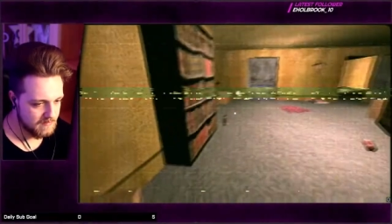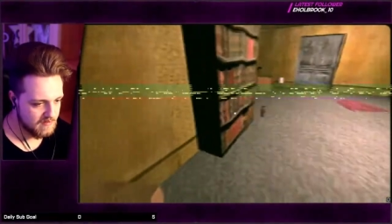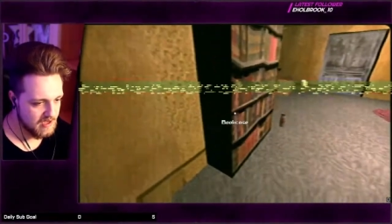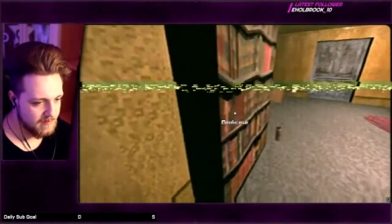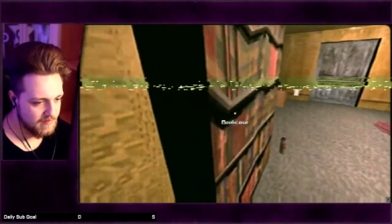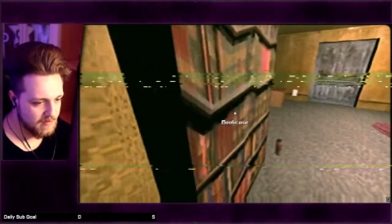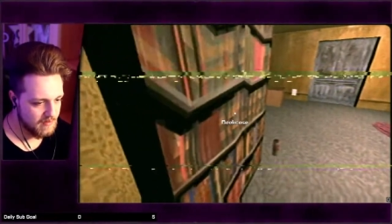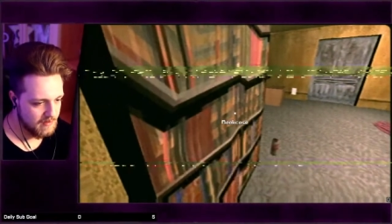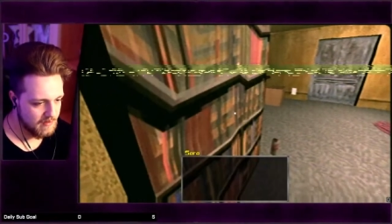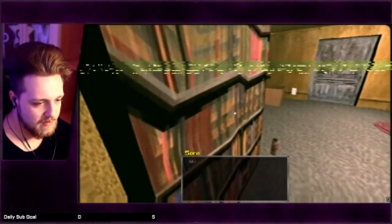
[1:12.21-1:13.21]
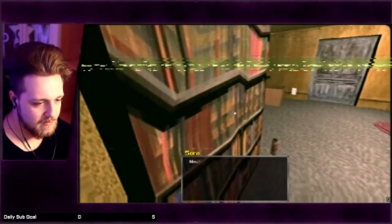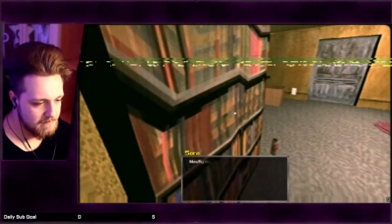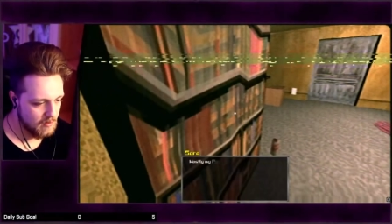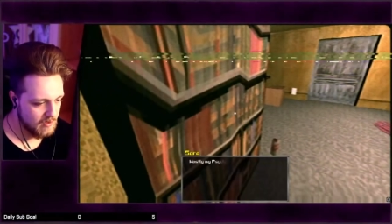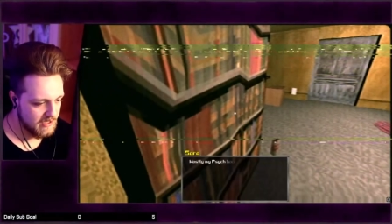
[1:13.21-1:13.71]
Same thing.
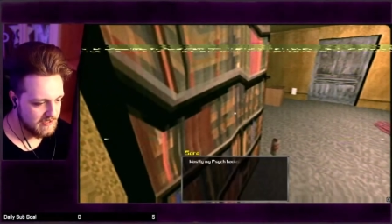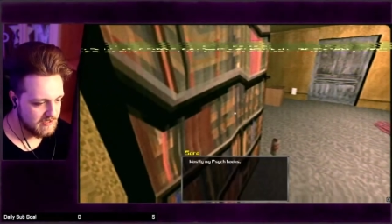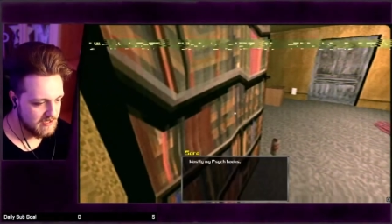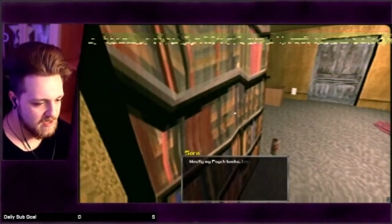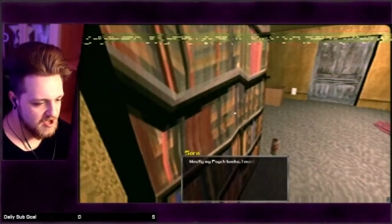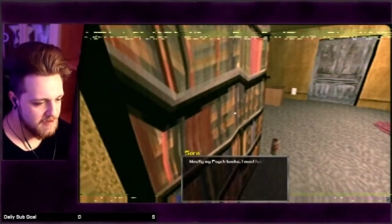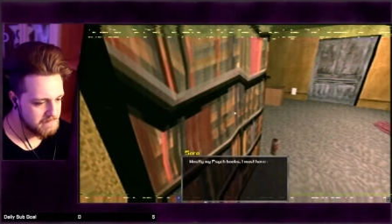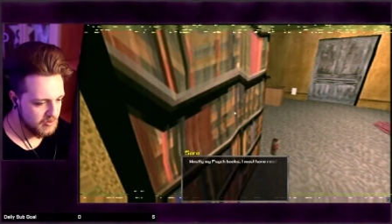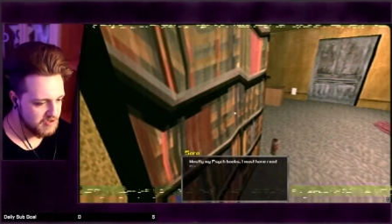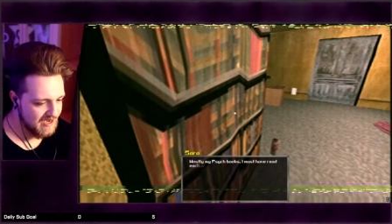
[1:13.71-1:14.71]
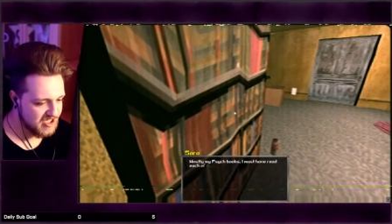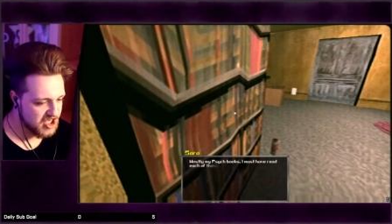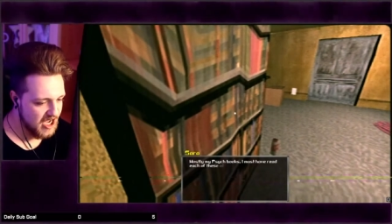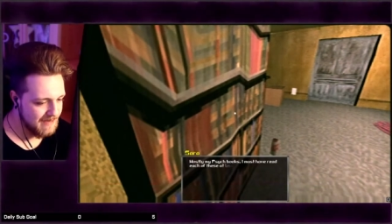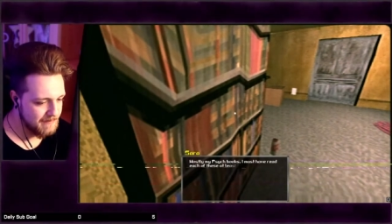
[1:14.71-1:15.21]
Bookcase. Most of my
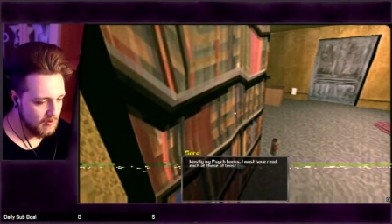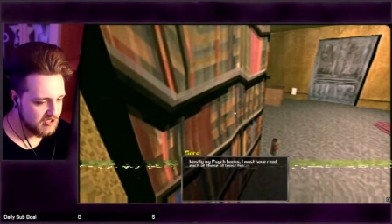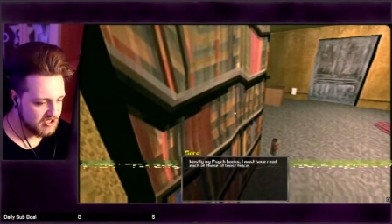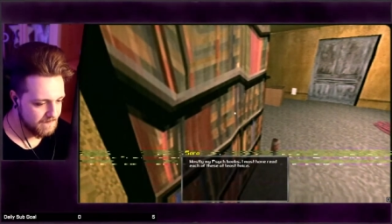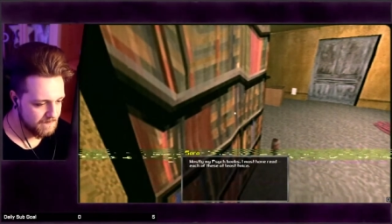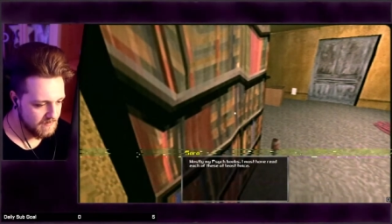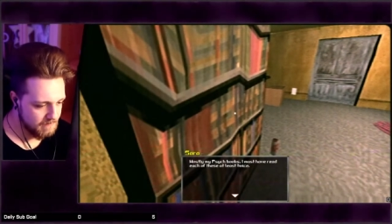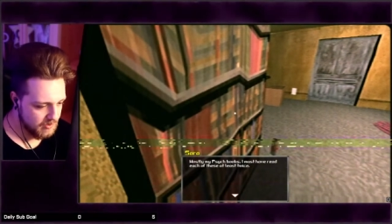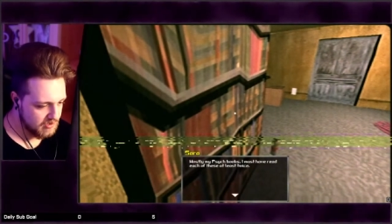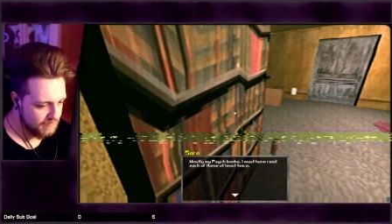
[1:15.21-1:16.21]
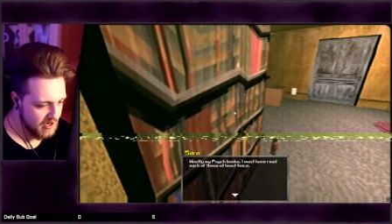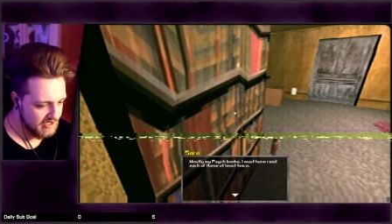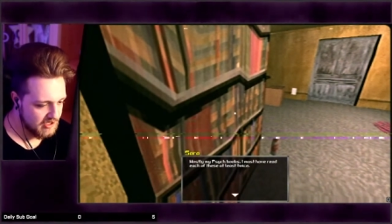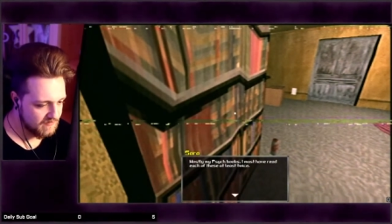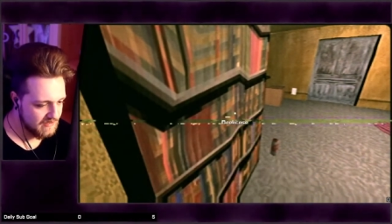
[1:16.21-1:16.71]
psych books. Must have read
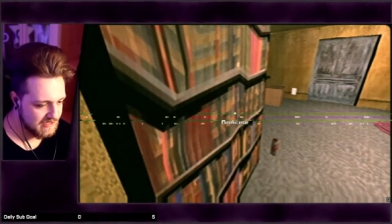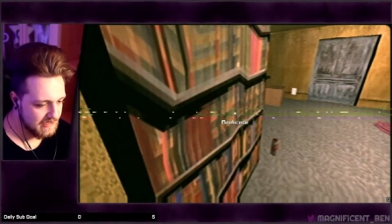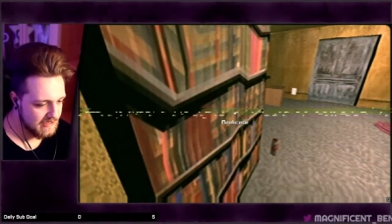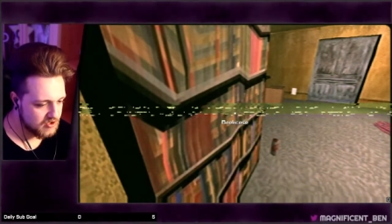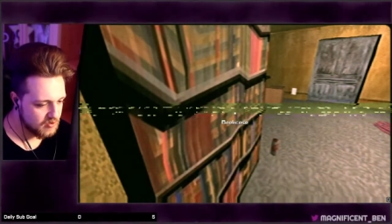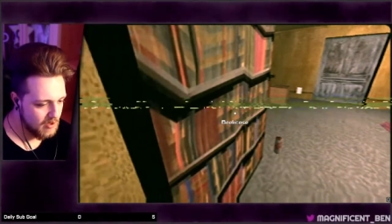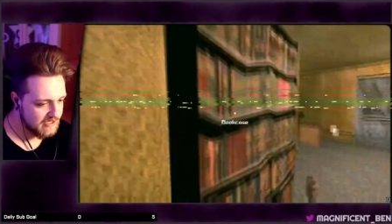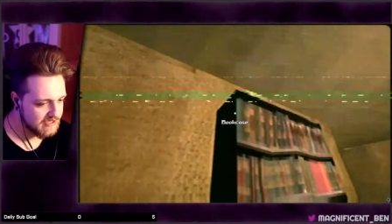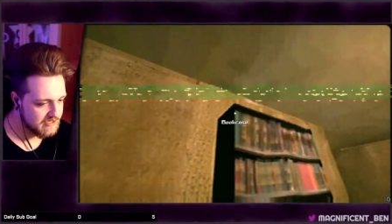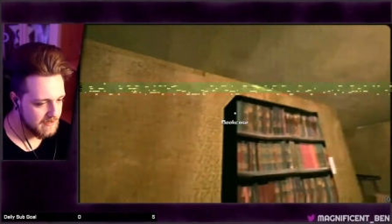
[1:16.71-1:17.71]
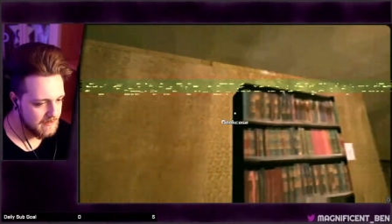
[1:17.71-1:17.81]
each of these at least twice.